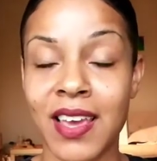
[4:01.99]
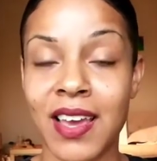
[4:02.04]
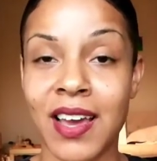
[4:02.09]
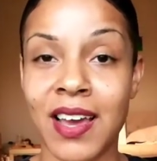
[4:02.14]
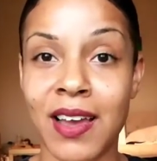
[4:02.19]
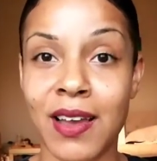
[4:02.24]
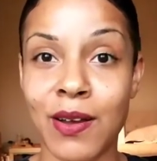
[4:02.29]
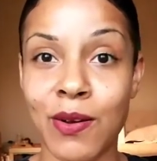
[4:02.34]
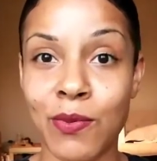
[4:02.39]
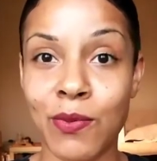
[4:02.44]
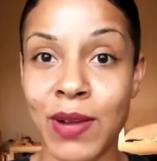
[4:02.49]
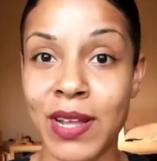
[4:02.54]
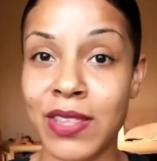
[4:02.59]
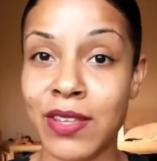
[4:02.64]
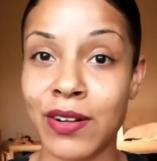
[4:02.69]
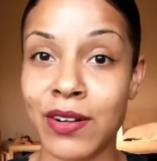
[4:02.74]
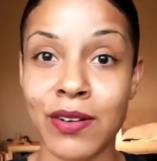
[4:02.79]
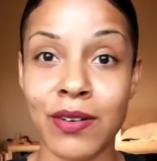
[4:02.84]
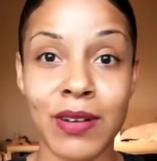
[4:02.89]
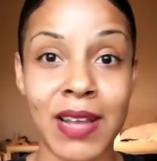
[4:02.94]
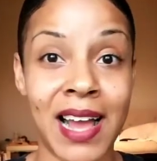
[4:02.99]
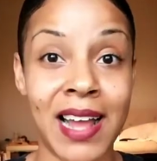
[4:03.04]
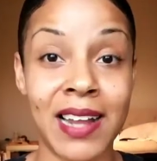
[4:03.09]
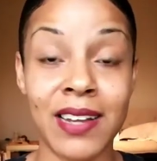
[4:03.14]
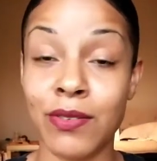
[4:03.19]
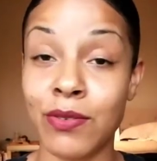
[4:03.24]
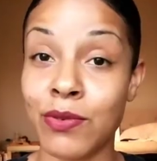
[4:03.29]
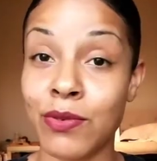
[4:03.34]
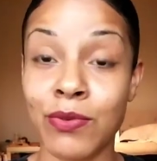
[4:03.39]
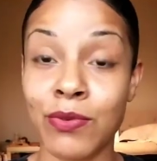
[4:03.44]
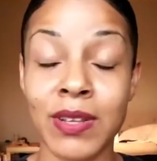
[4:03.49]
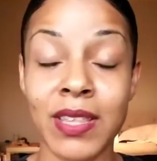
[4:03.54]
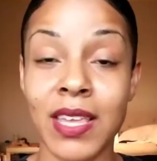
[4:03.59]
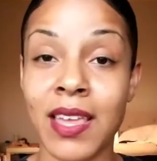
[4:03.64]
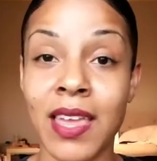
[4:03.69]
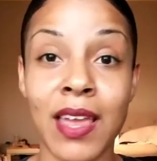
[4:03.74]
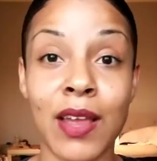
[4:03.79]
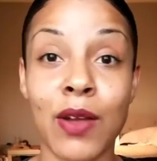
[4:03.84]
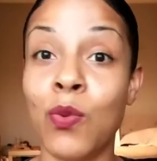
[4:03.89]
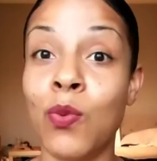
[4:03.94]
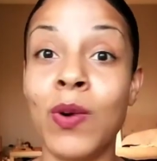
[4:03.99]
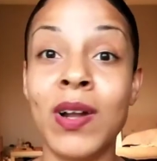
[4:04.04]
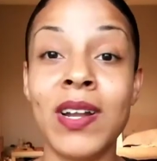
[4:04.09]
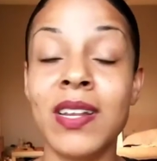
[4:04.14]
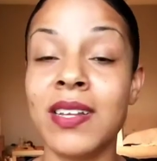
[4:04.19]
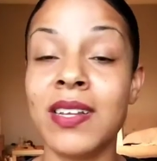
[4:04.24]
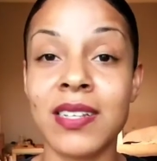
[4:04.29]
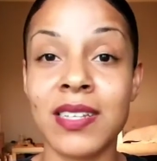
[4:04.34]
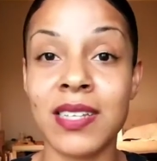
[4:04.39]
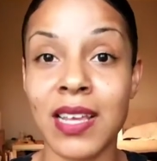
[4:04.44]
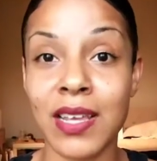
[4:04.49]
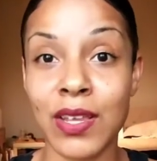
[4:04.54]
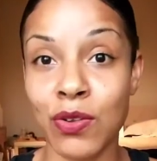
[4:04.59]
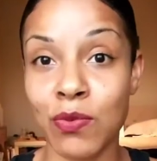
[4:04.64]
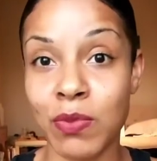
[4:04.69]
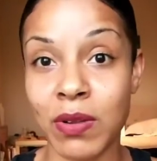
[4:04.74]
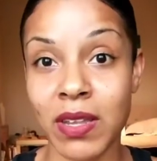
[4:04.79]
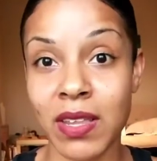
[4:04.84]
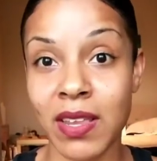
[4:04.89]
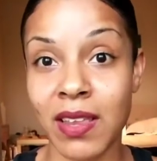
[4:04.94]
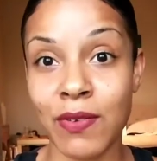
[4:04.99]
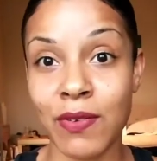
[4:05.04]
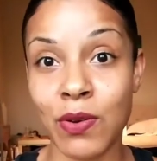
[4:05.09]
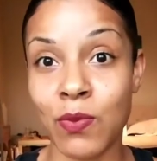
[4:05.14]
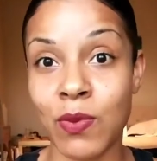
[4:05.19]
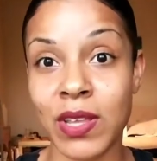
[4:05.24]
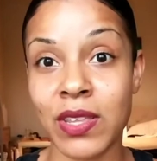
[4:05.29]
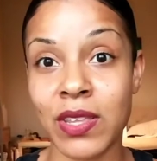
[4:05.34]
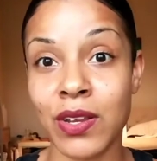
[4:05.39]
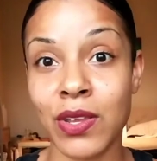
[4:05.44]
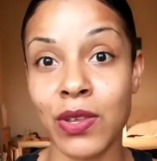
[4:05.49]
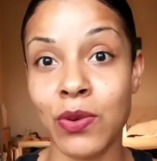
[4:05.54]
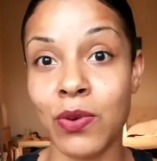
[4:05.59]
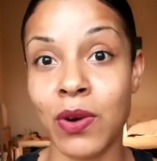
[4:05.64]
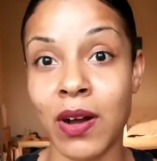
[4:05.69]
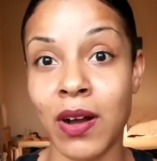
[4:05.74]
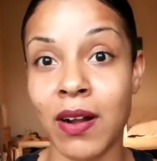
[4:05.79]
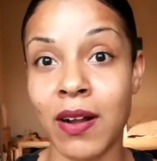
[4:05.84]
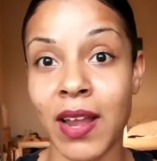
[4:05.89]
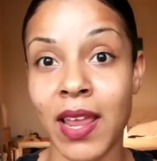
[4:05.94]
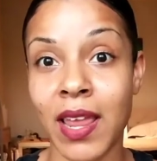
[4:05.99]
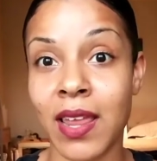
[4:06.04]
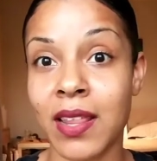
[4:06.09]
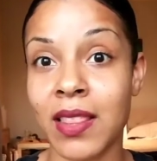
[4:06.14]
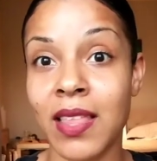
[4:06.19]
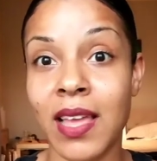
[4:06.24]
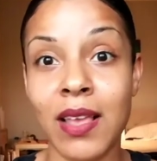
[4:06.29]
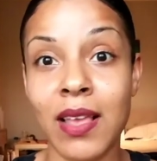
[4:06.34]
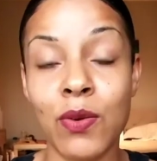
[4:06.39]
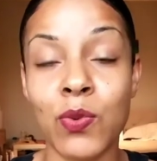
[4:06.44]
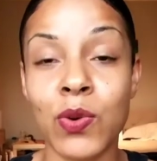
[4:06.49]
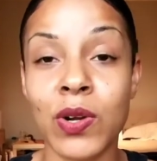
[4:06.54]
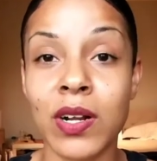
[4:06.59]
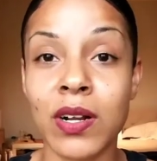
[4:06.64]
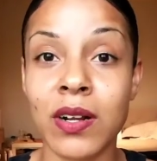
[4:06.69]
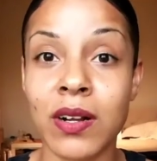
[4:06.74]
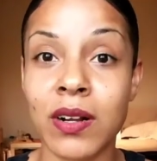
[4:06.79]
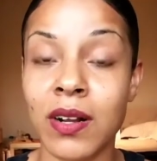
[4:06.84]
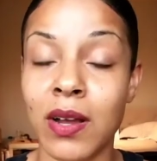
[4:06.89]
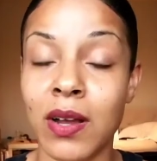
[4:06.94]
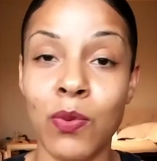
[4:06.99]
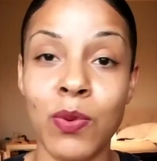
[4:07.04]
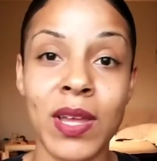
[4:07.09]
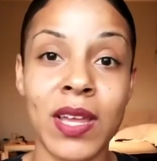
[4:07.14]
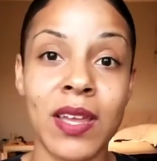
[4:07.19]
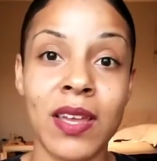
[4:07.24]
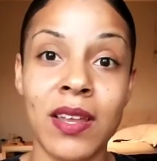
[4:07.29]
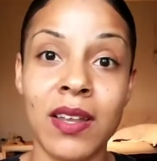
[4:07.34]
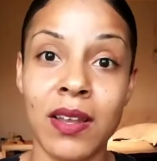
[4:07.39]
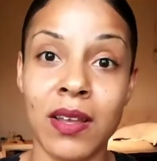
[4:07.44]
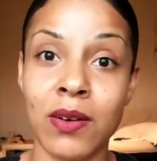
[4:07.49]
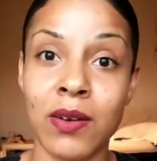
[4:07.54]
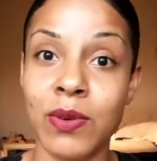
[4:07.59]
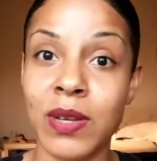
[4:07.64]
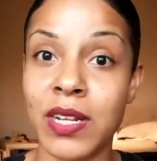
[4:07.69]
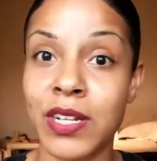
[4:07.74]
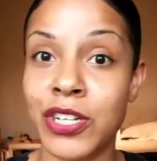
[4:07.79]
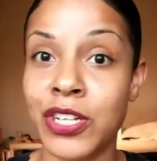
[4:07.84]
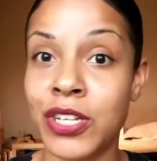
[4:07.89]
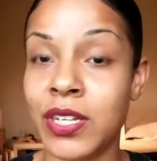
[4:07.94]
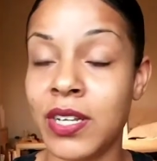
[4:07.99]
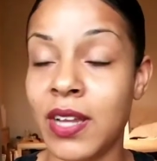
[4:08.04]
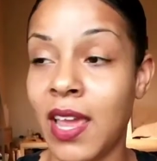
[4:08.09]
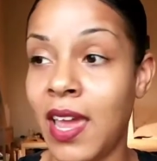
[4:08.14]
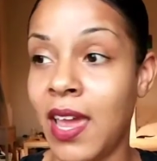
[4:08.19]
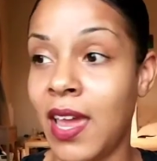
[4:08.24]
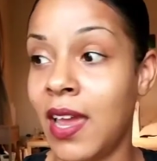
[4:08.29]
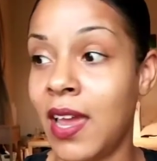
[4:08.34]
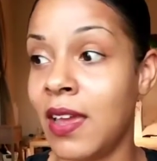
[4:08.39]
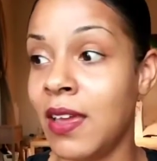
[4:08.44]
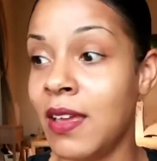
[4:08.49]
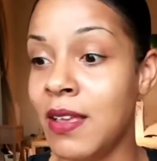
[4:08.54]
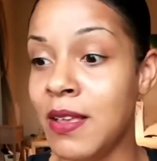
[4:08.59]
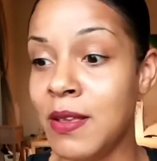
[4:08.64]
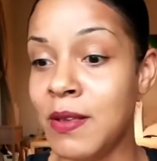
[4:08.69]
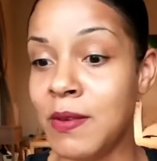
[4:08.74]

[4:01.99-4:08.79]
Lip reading: Whether, I don't really care what it is that you believe in, whether you are a light worker, a Wiccan, a witch, a